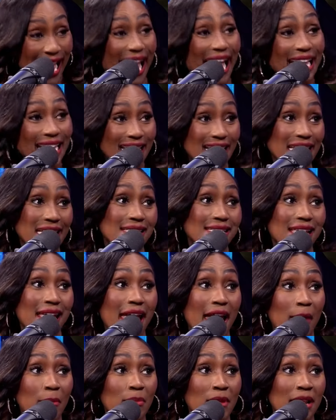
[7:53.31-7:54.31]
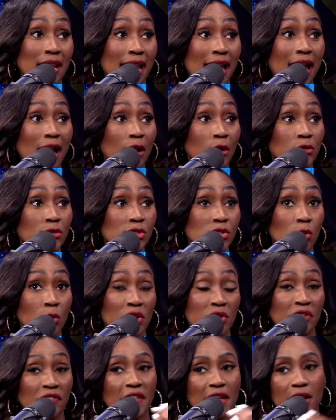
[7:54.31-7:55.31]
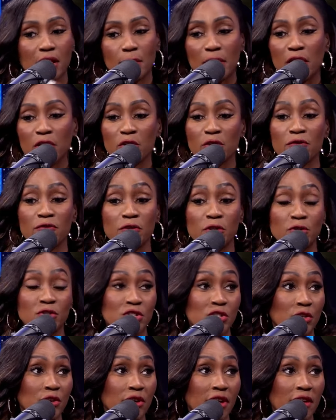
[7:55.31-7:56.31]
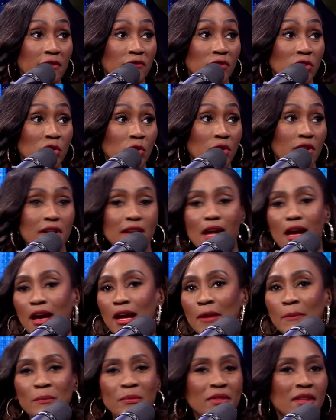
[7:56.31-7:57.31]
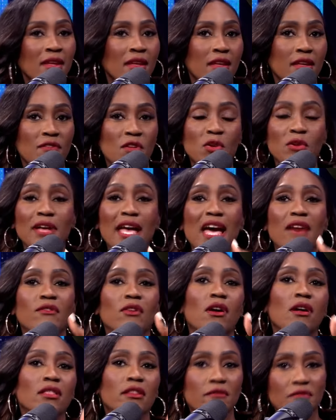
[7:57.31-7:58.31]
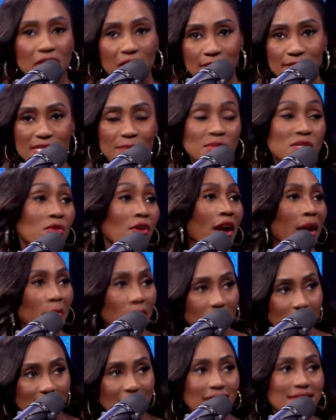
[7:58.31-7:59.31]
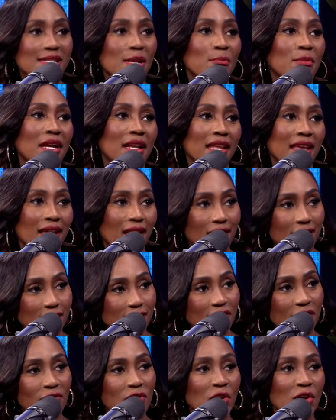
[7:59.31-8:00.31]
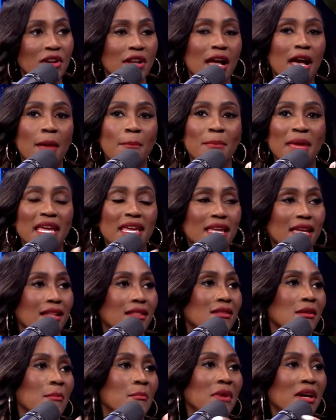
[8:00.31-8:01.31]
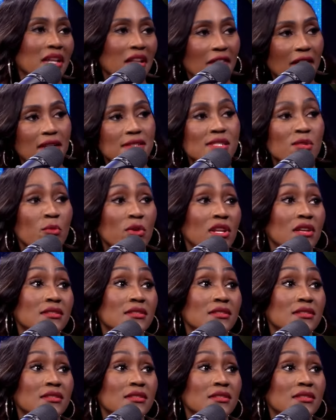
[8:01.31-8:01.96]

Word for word: And it needs to happen now. So mm-hmm. when you think about your future, if you're not, if you don't have all of these subscribers like somebody else, if you're not making the money that someone